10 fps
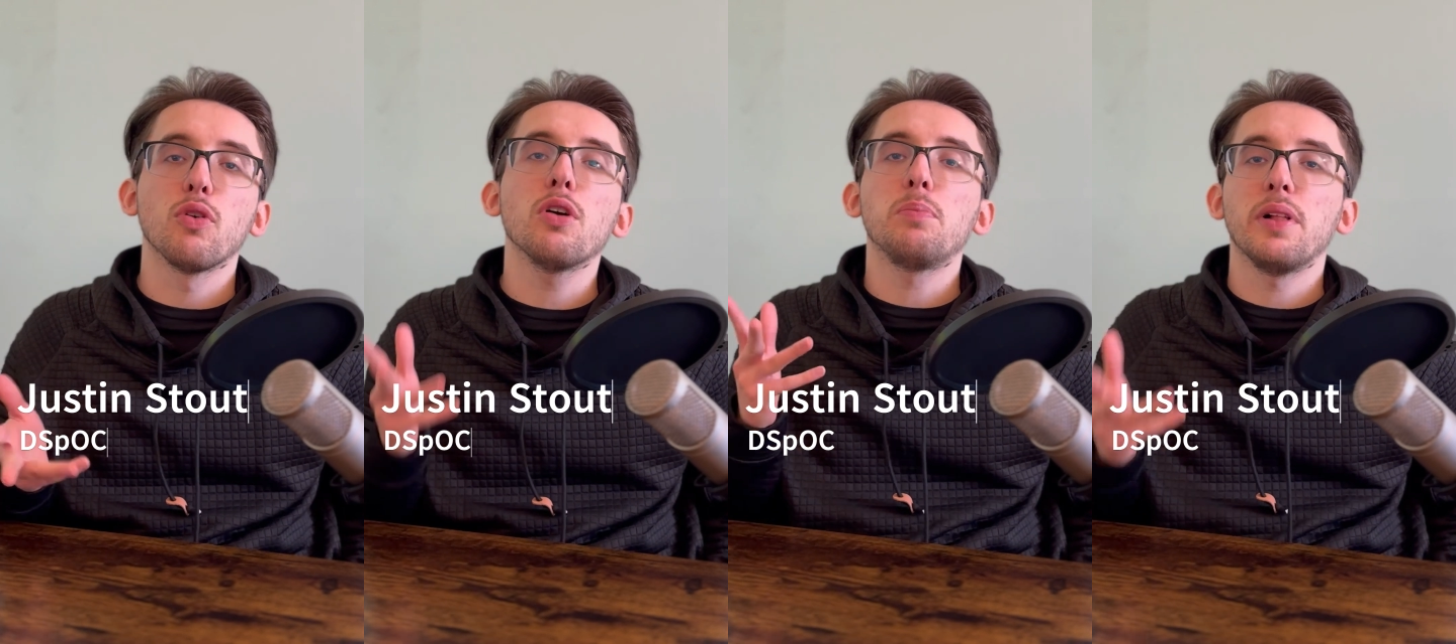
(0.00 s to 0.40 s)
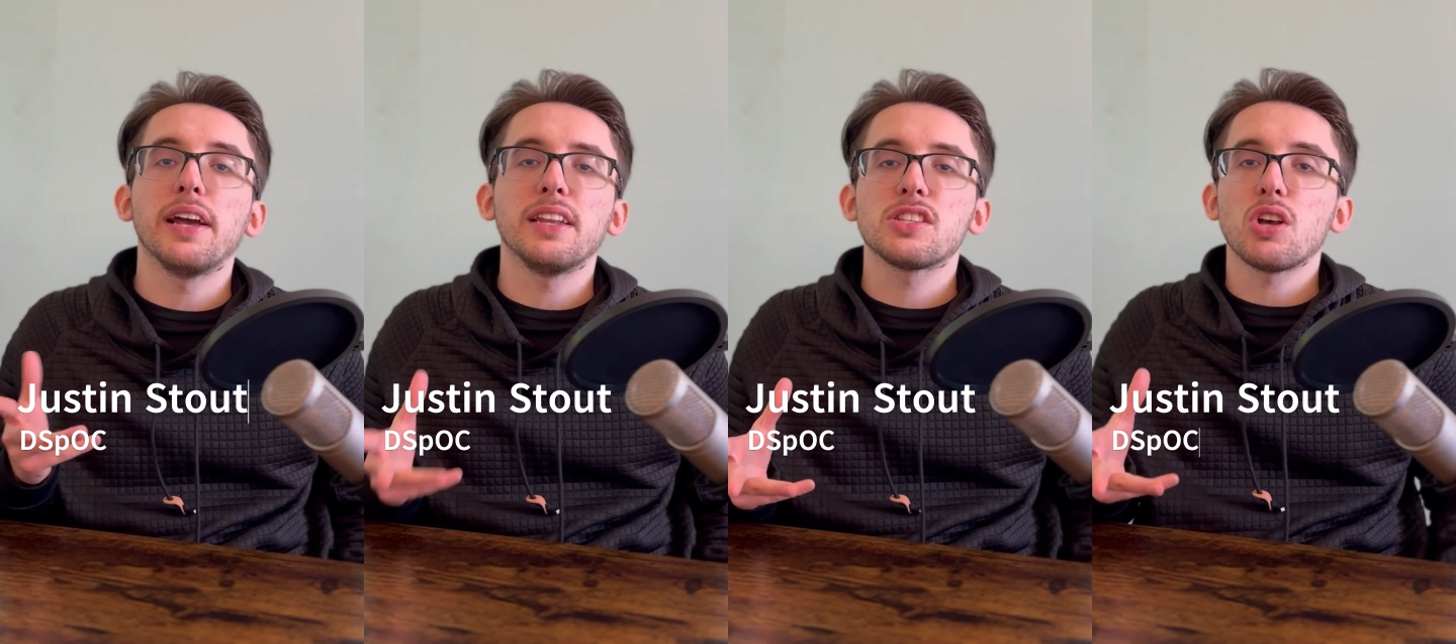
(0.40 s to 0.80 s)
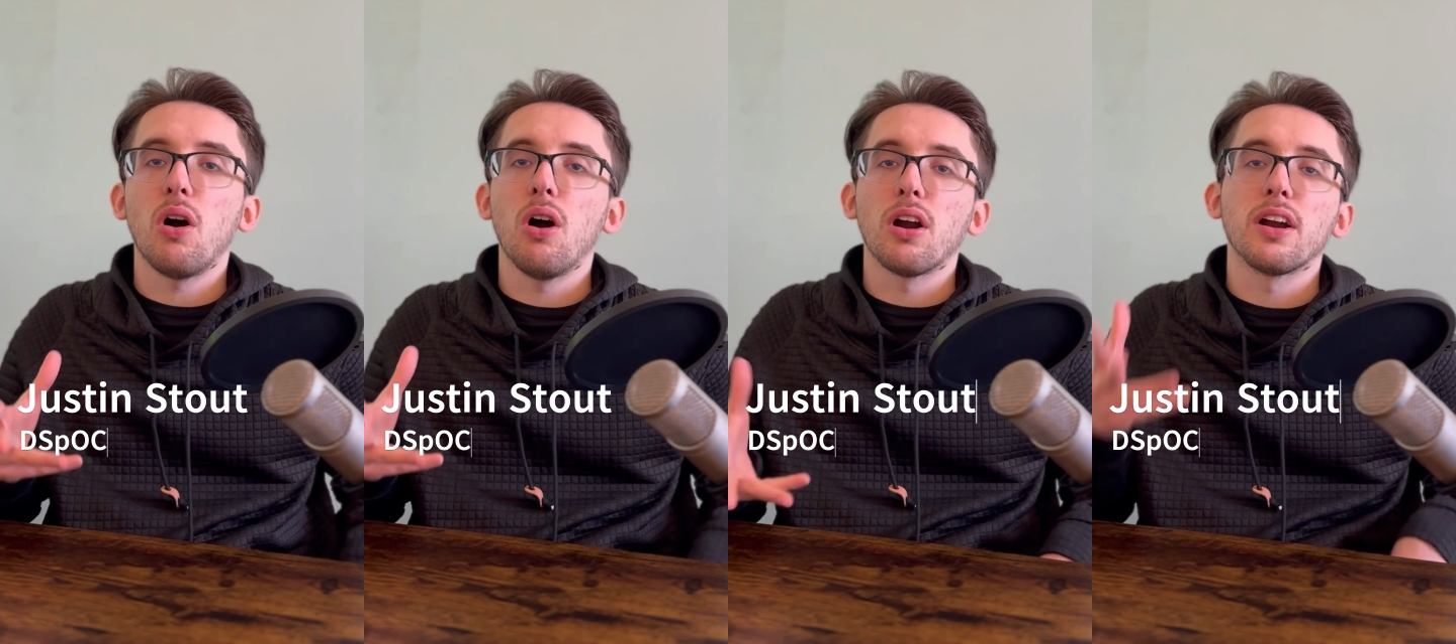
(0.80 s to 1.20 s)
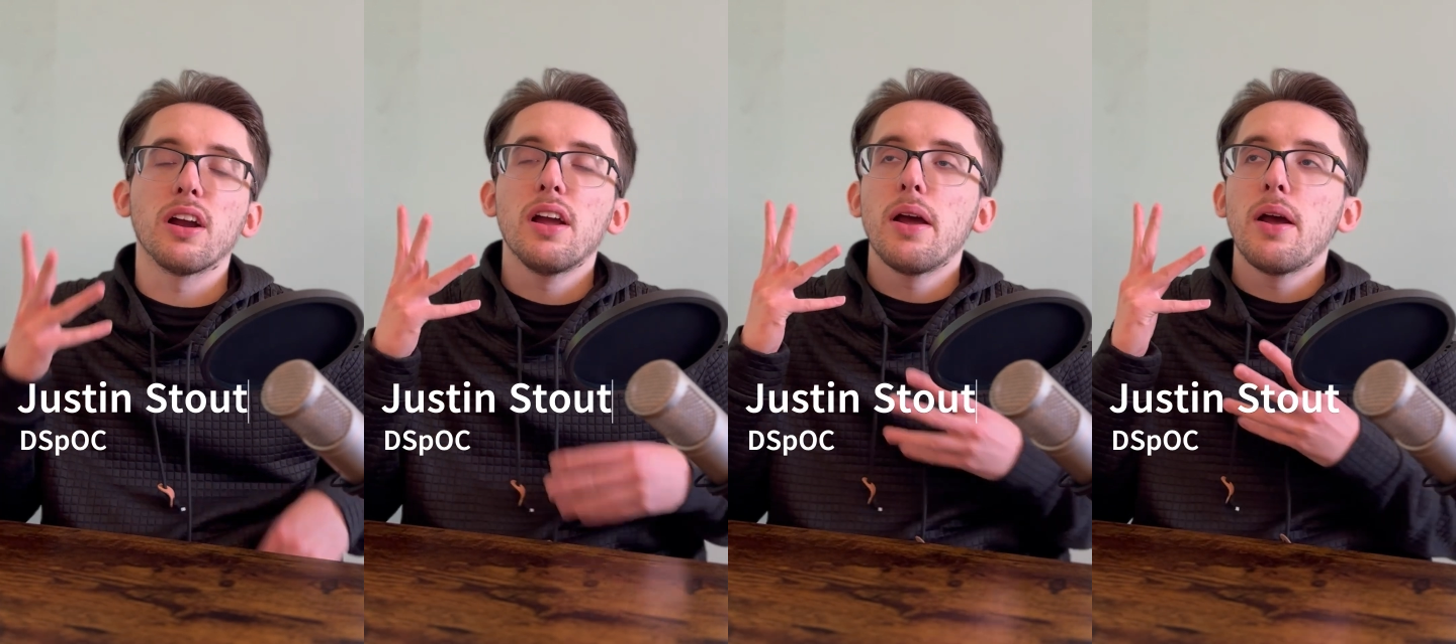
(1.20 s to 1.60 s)
Rogue planets
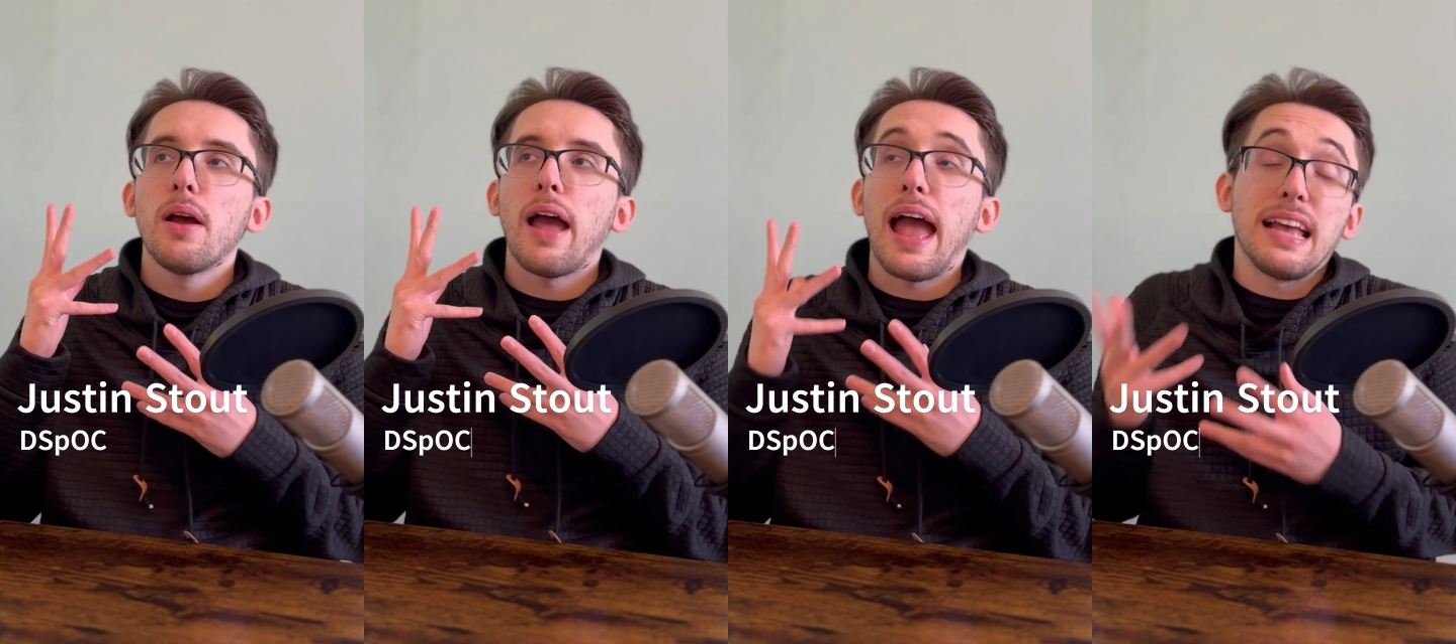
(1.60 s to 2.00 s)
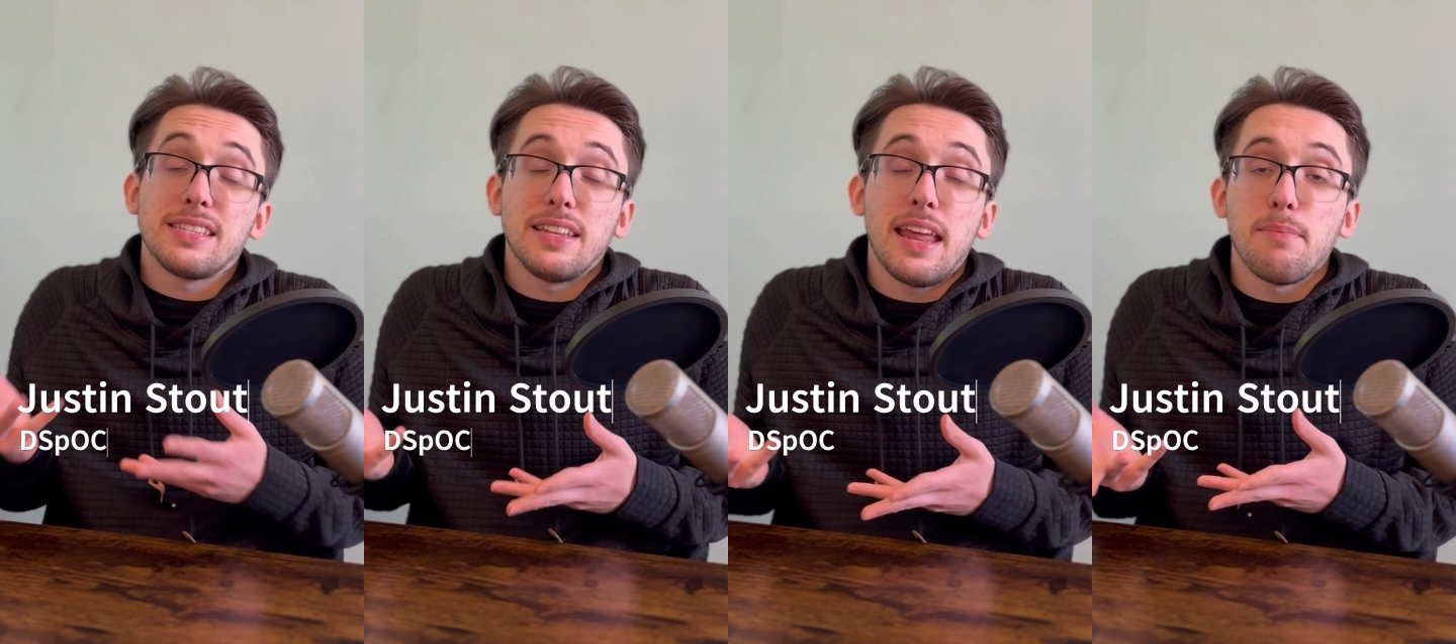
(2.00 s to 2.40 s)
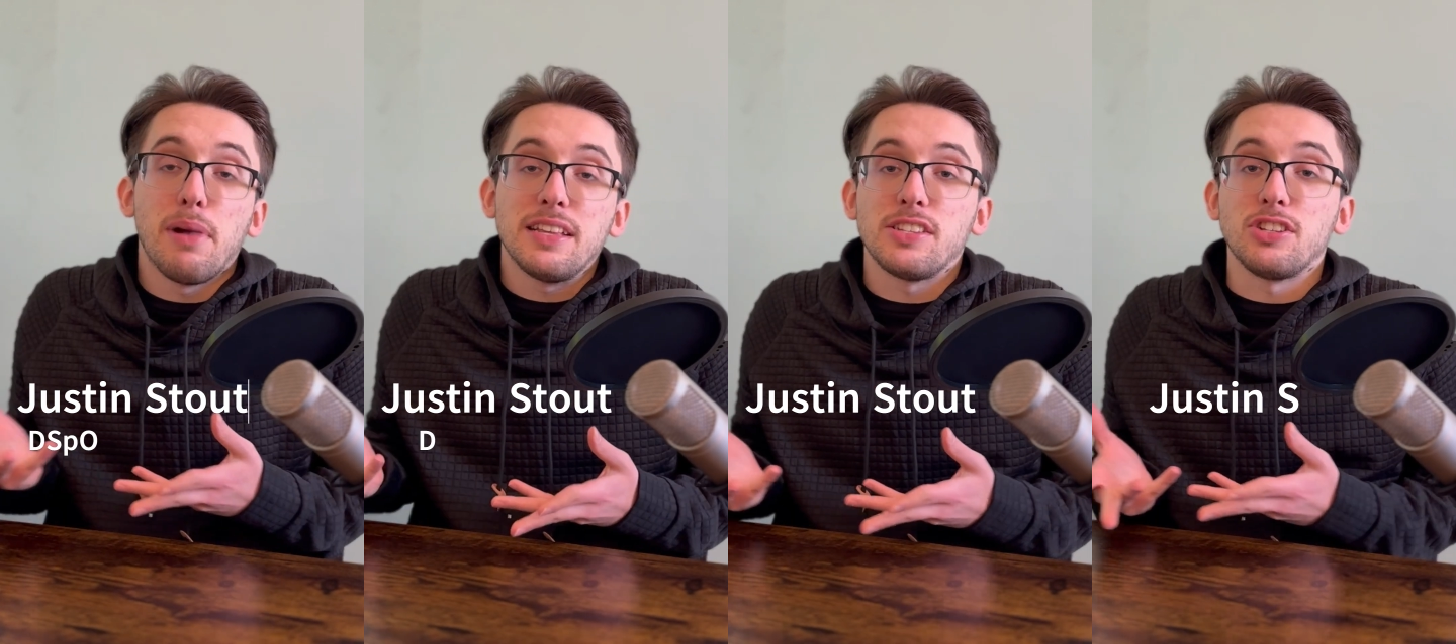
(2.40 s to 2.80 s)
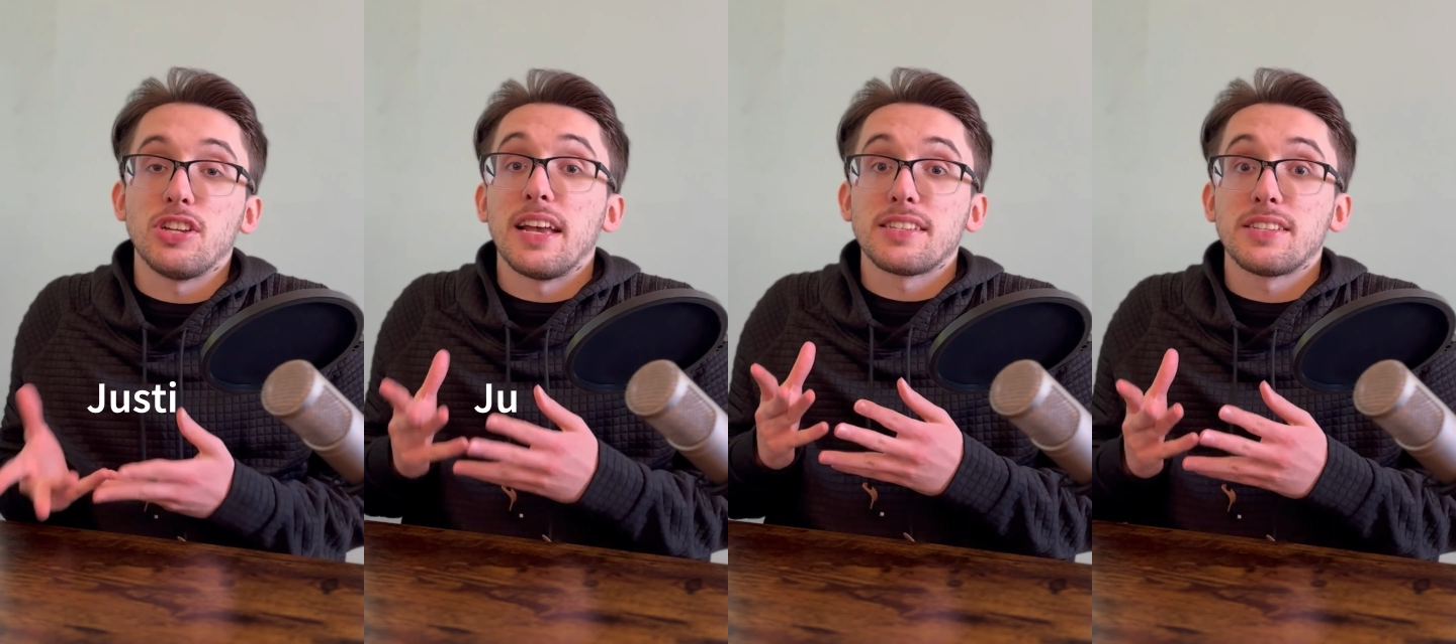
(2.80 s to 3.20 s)
are, as the name might
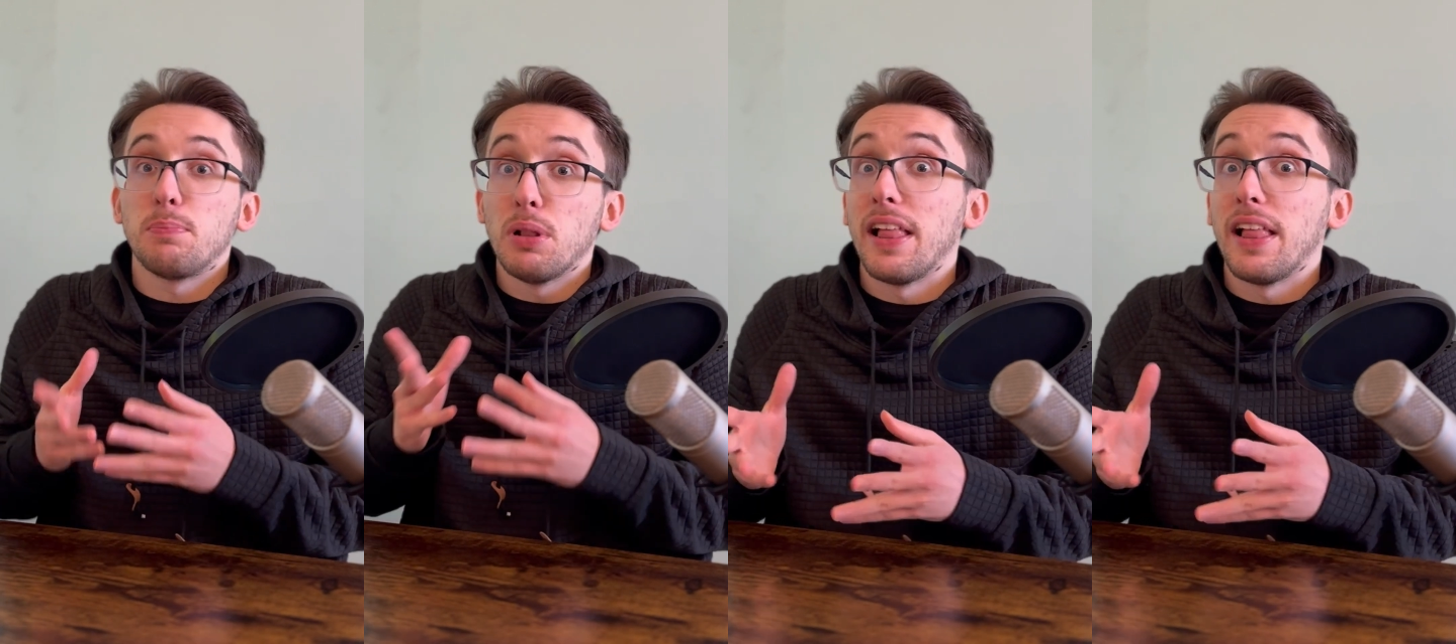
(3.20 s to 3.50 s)
suggest,